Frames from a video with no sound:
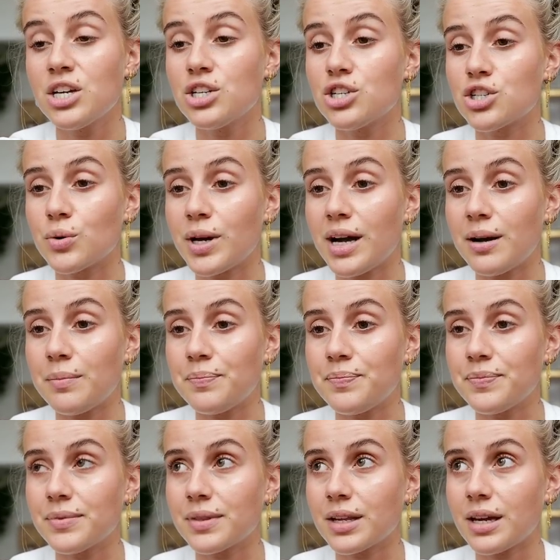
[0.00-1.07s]
So yeah.
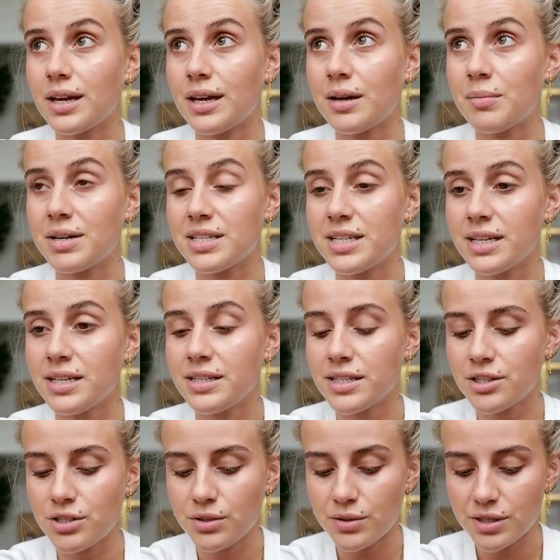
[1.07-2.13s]
My second
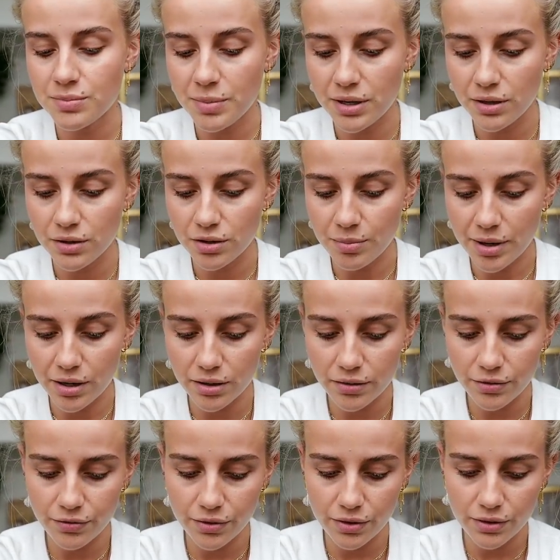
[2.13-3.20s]
tattoo is under my other
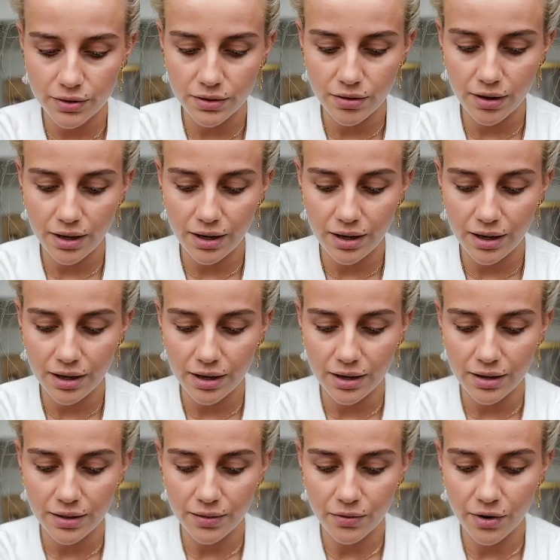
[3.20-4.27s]
foot.
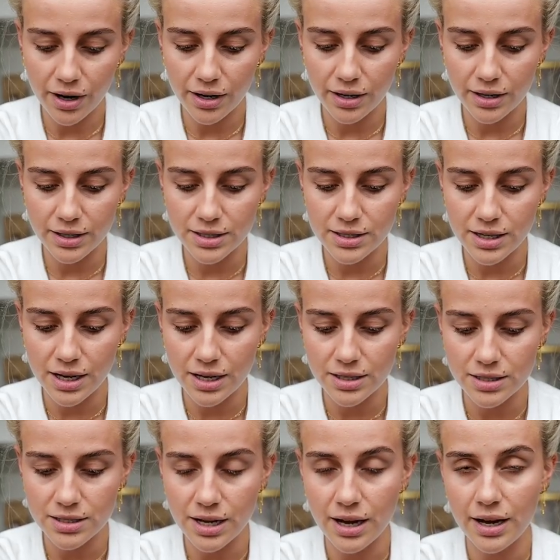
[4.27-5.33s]
The writing
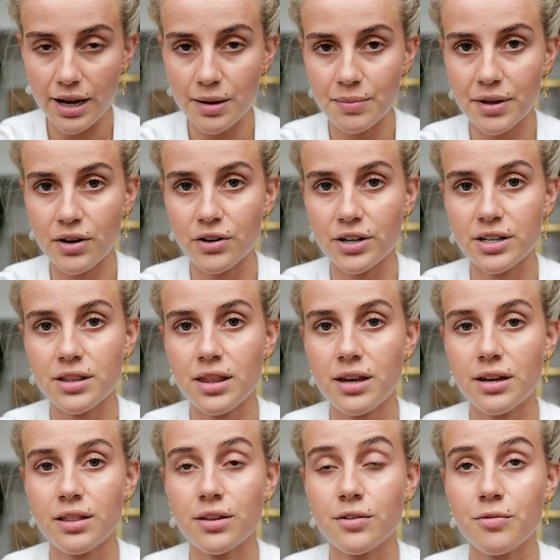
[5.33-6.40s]
says, I am the
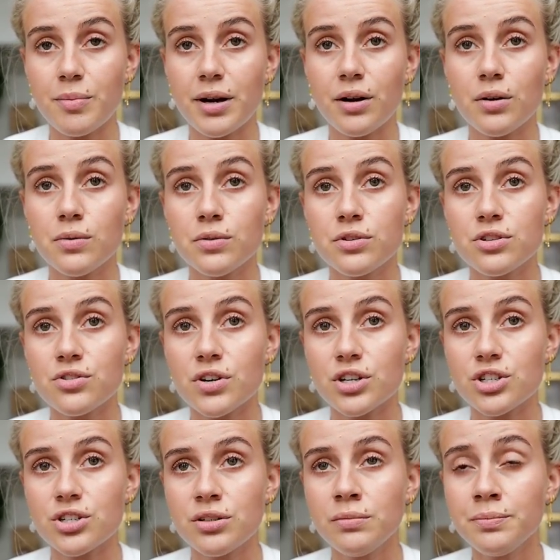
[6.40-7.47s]
architect of my own
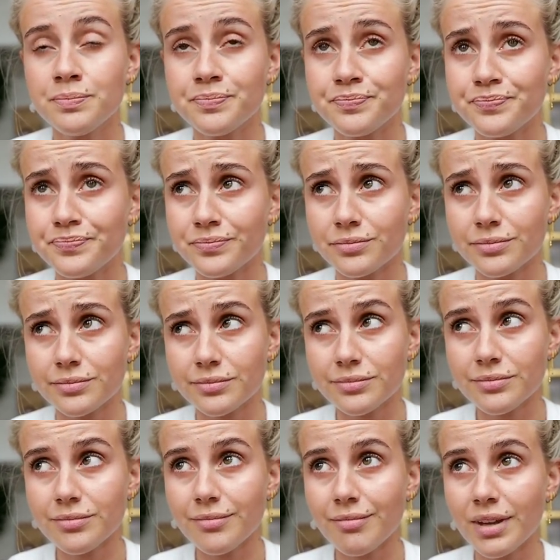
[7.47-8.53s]
destruction.
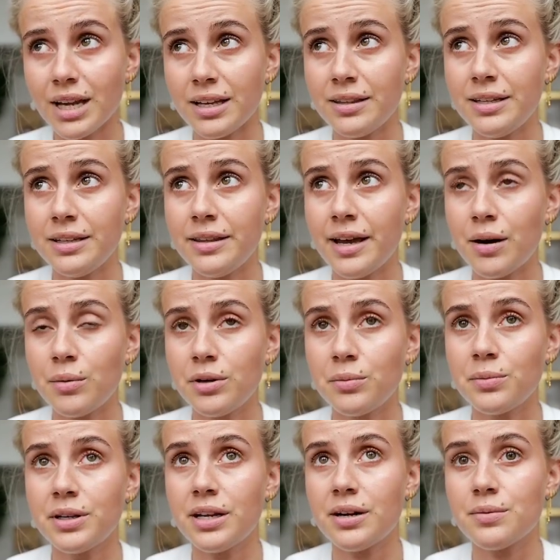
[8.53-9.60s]
I did that one
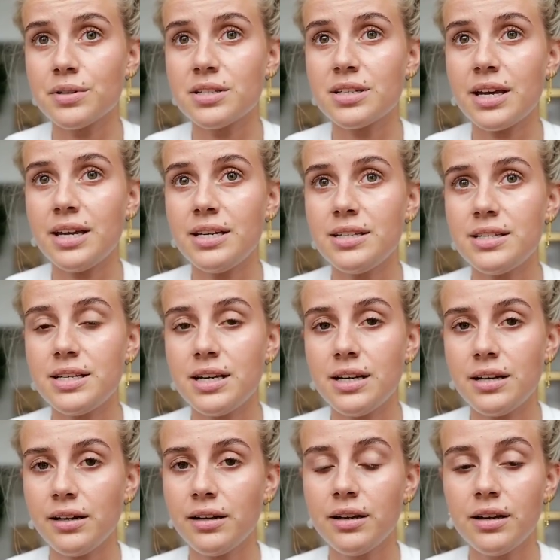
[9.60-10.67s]
when I was
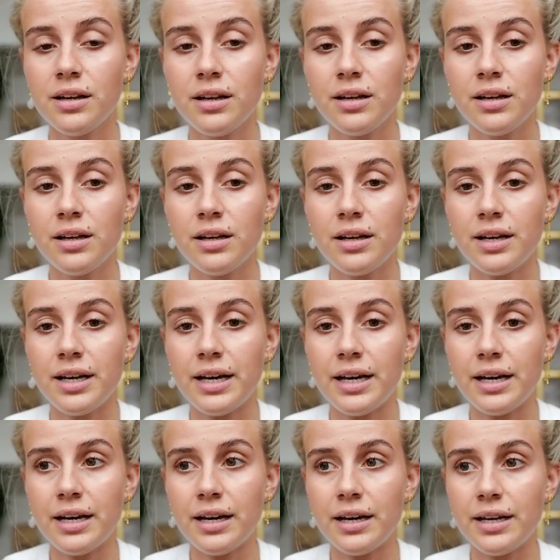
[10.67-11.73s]
18
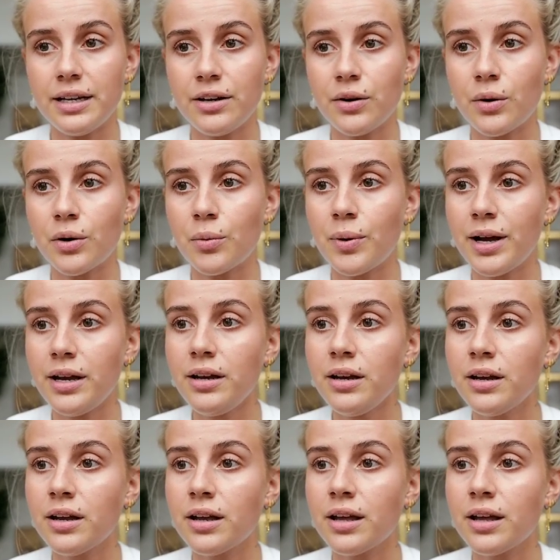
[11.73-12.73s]
in Norway.